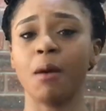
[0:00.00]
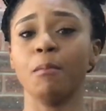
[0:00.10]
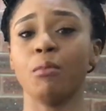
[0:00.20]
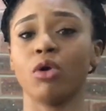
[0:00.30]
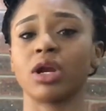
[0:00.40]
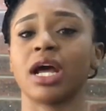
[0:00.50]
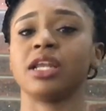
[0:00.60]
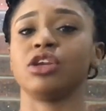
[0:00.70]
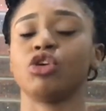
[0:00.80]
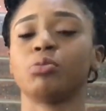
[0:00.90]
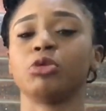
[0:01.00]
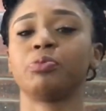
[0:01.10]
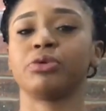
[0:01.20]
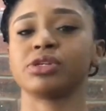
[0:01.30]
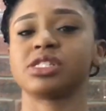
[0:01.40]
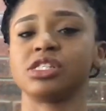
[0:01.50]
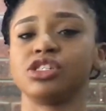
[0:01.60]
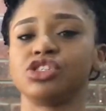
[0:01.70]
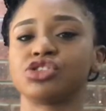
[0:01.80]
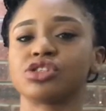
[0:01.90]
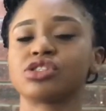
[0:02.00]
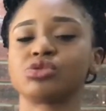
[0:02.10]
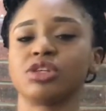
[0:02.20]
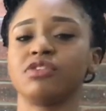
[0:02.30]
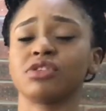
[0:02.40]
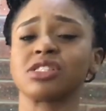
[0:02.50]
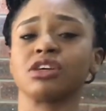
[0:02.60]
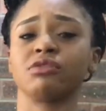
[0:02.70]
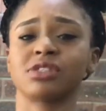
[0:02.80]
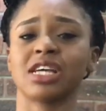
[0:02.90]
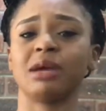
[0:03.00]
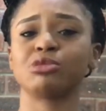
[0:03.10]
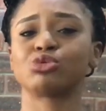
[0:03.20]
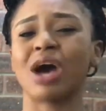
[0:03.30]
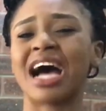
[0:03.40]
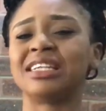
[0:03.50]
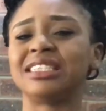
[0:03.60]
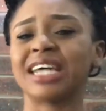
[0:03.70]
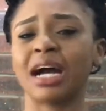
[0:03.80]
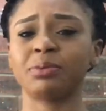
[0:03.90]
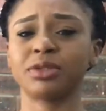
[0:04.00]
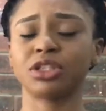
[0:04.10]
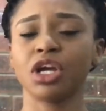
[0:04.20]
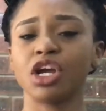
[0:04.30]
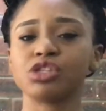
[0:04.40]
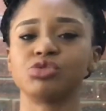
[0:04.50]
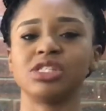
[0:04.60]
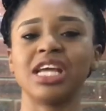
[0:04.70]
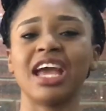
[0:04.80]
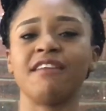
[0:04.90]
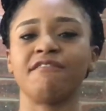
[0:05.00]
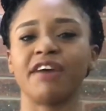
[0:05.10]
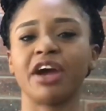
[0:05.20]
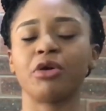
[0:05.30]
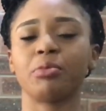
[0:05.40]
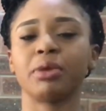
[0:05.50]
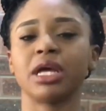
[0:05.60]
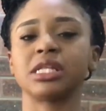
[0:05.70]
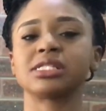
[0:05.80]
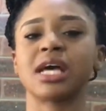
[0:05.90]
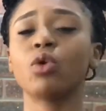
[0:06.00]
more than a normal person just to give yourself time to adapt to the environment.